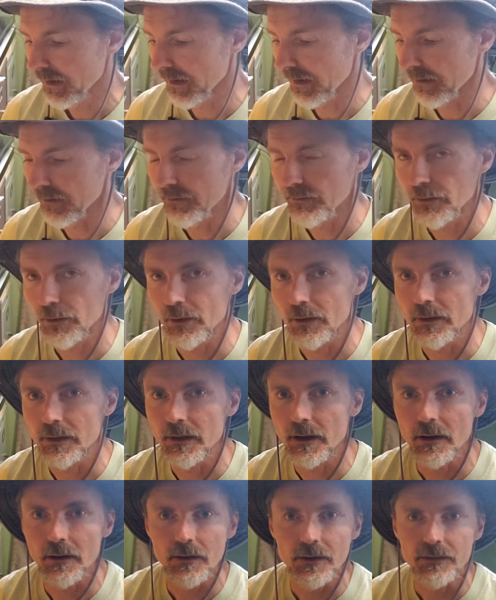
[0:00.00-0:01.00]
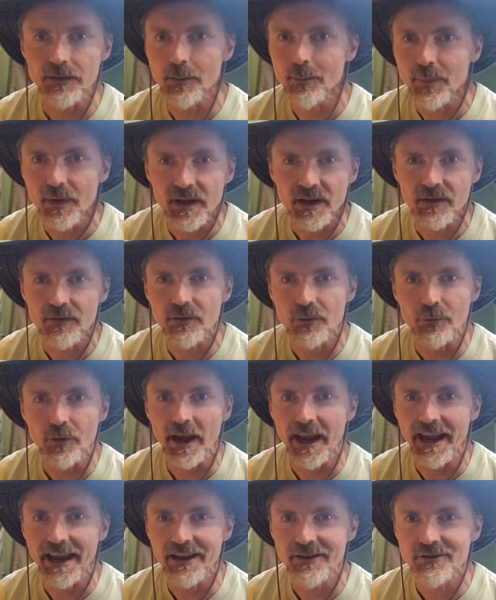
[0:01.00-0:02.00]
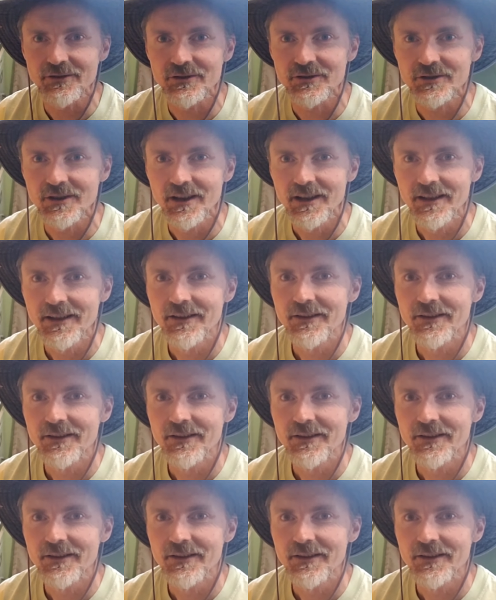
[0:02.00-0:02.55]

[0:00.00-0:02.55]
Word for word: And so there is a bit of a range.